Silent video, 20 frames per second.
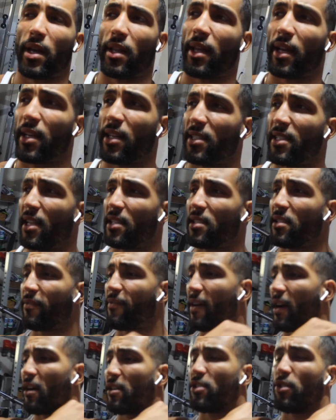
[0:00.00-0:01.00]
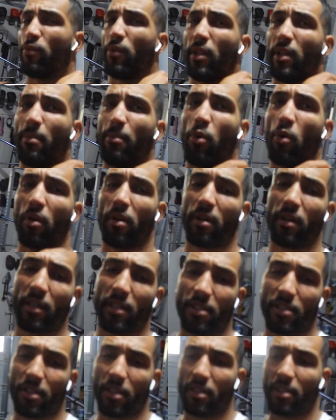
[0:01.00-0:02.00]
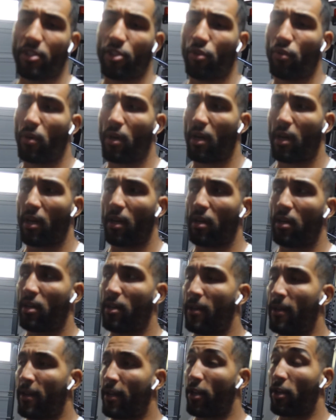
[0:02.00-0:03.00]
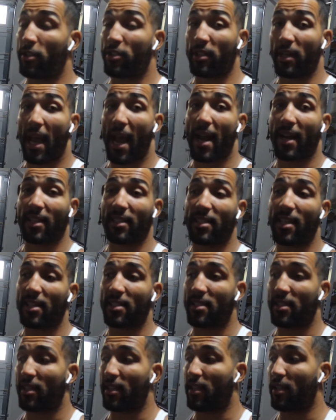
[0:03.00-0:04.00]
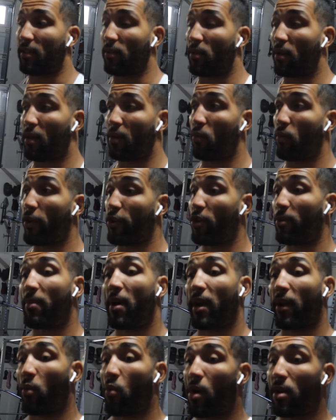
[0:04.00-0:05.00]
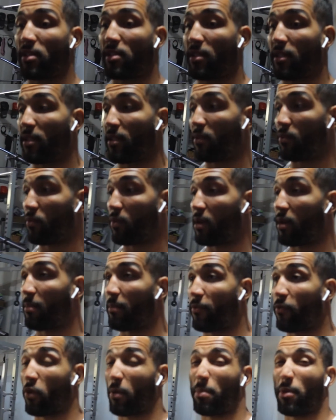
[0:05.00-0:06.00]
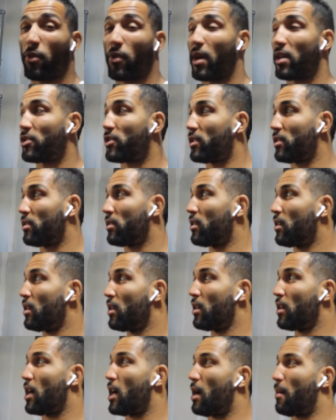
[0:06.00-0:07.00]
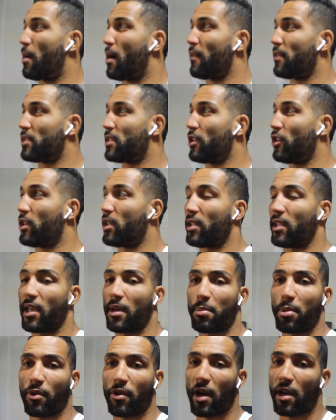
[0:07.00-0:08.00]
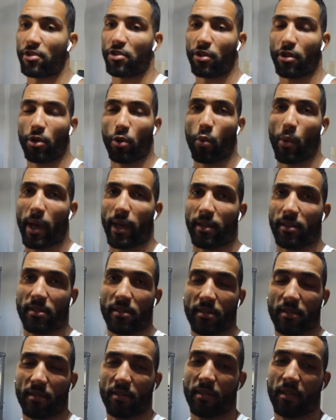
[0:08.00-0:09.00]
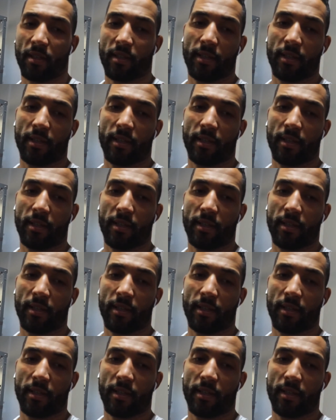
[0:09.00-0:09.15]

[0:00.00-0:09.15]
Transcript: like intensifiers are really important. It's good to add intensity when your body wants it for progression. Obviously, you can get progression through weights,